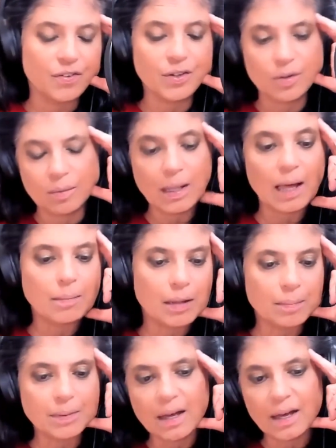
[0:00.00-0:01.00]
for you, and blah,
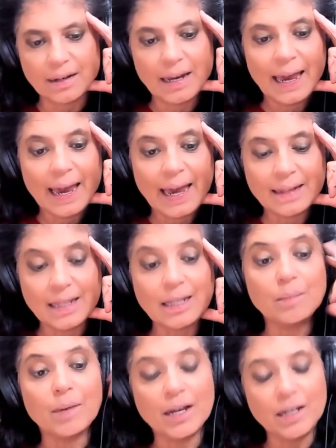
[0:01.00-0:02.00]
blah, blah. And then
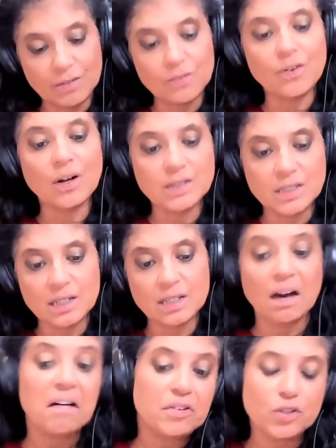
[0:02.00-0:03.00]
they might even fall into
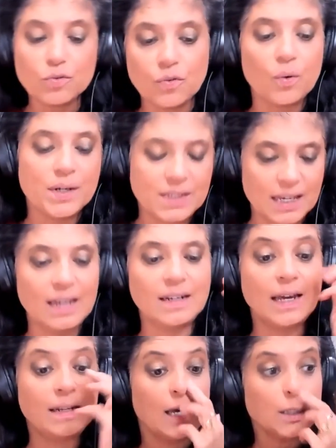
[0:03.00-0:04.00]
the, oh, you've always
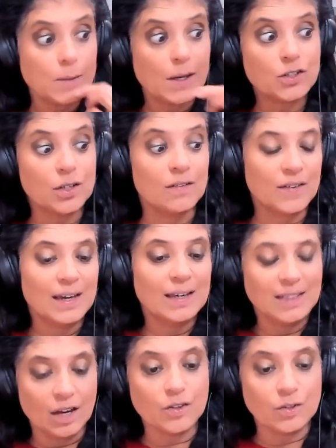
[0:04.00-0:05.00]
hated, and especially if
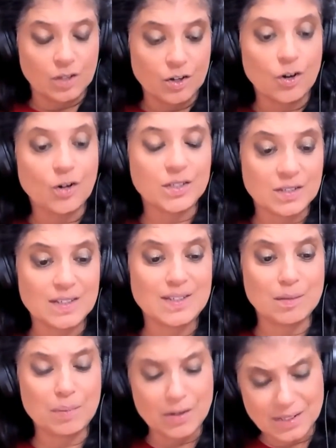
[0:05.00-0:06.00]
the
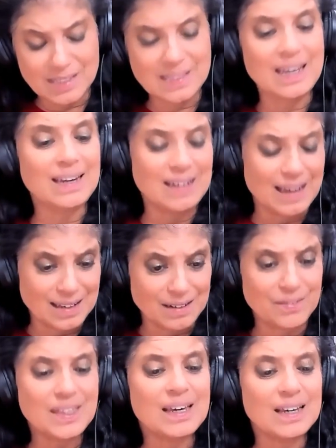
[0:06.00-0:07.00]
narcissistic parent is saying
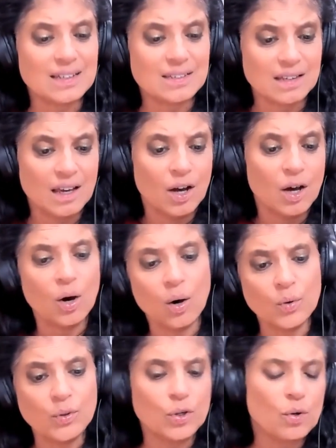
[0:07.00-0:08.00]
negative things.
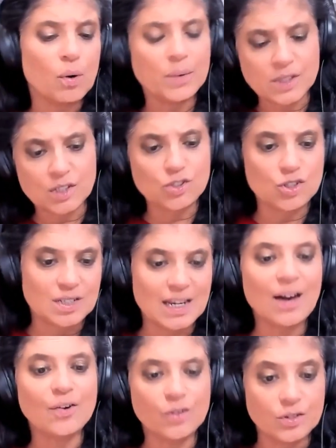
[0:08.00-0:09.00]
Oh, you're always such a
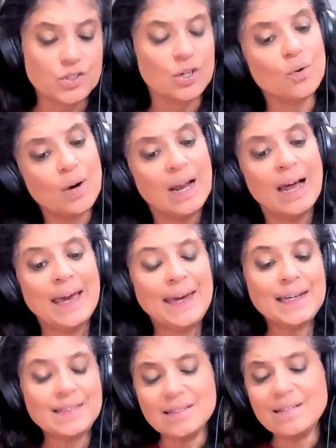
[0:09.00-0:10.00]
downer. So
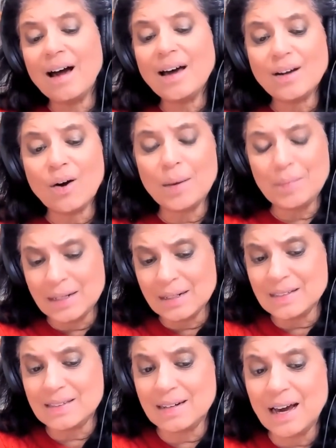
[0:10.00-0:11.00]
it's not,
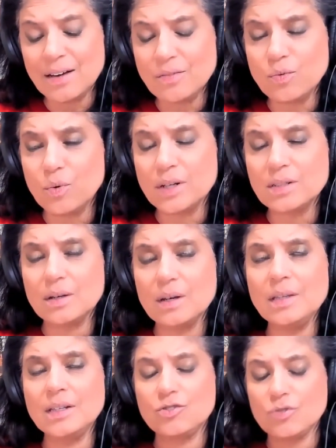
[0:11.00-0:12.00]
listen, I have worked
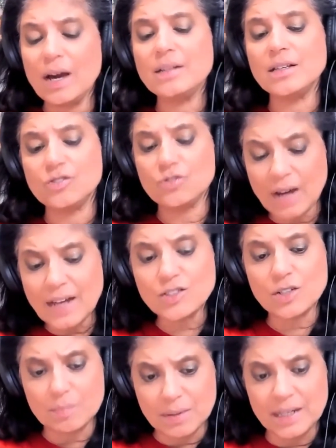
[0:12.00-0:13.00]
in the
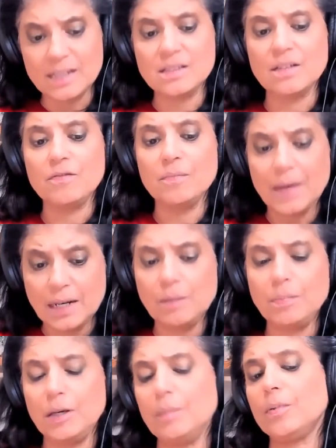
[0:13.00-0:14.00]
tragic place of
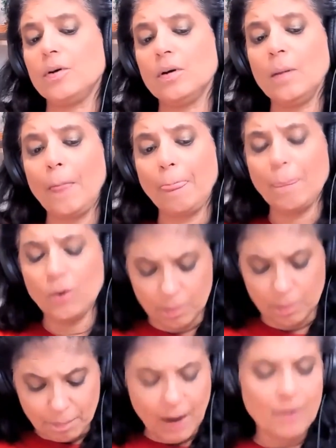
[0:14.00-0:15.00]
many people who
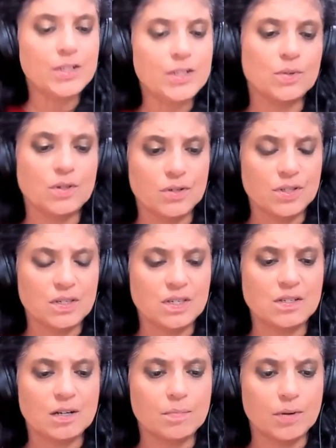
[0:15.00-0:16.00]
were married to a
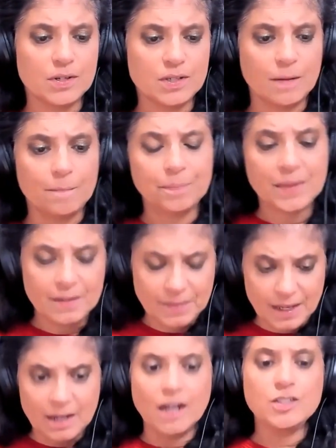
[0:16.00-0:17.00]
narcissistic person.
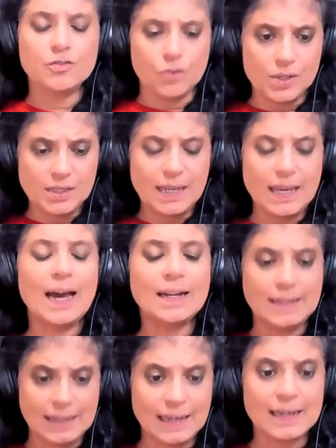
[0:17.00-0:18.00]
They got divorced, they
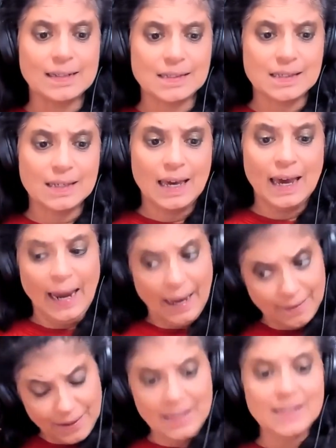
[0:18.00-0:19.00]
had kids,
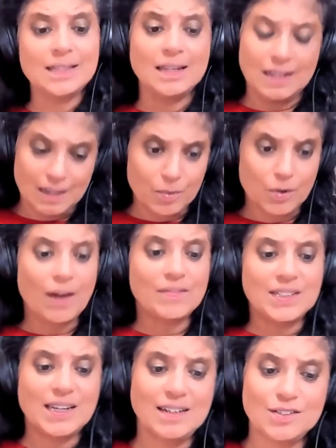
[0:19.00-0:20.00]
and the kids ended up
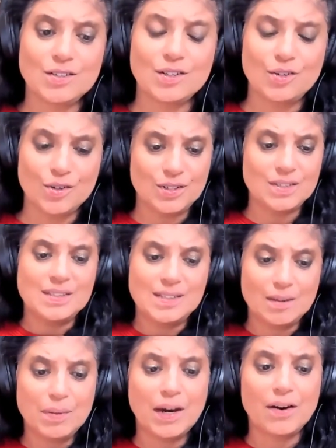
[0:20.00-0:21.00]
gravitating to the
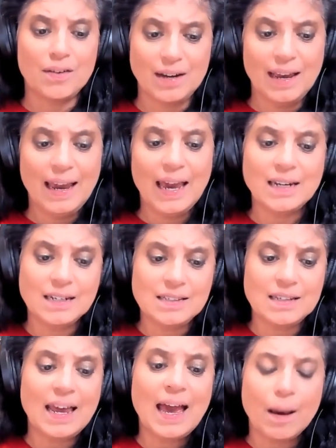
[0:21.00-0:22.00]
narcissistic parent. And it's
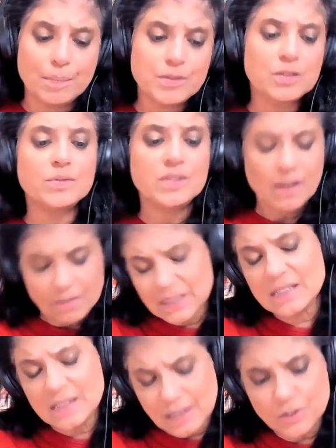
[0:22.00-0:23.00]
an absolute
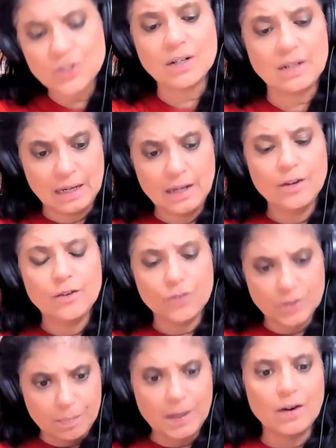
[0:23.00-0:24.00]
devastation
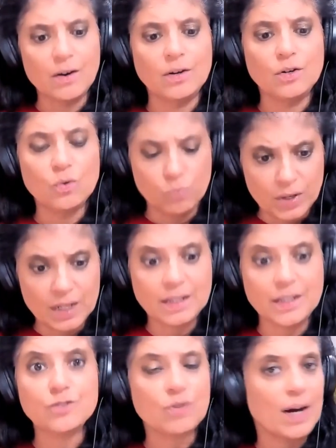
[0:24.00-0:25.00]
for the parent who
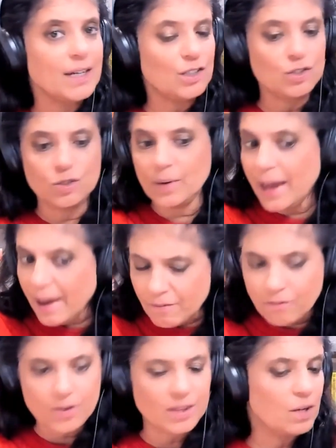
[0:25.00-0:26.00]
really tried to do
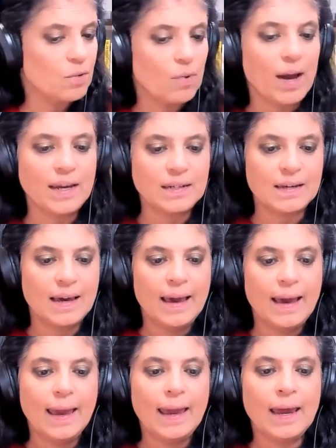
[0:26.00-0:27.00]
everything right,
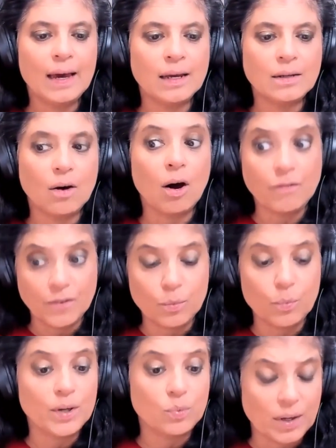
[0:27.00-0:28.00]
and
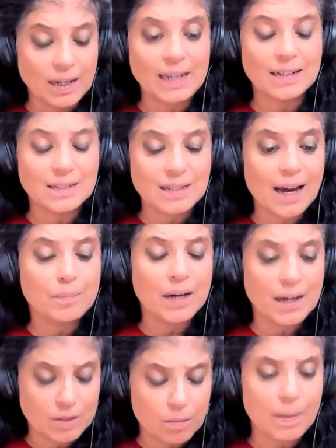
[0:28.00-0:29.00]
often with one hand tied
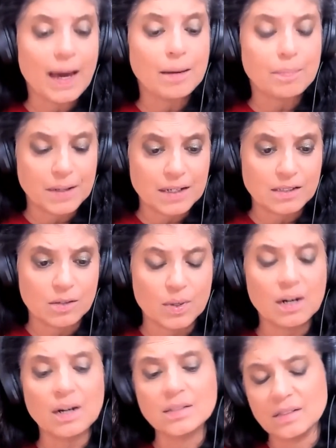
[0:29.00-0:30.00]
behind their back because they were
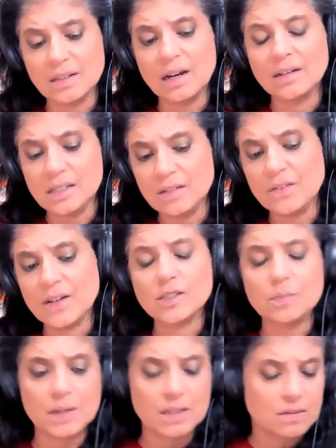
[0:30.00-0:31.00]
constantly on
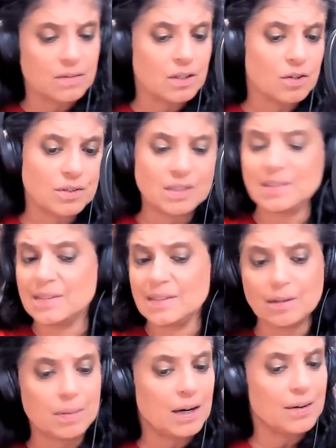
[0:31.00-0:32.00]
defense because of the
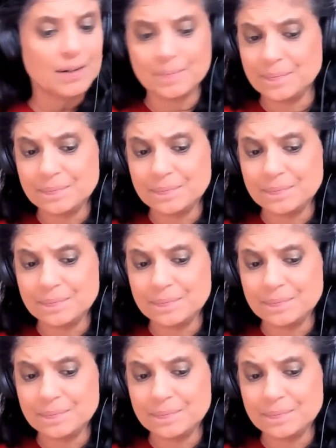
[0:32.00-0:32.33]
narcissistic parent.